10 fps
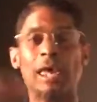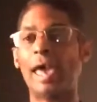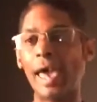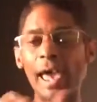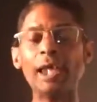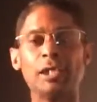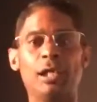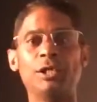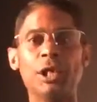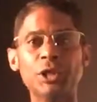add
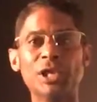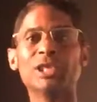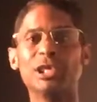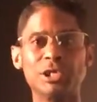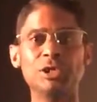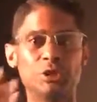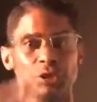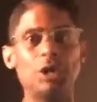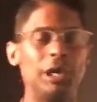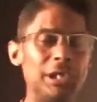another addition to
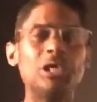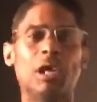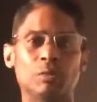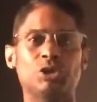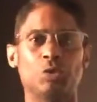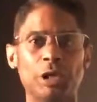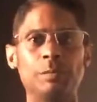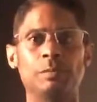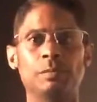your income stream,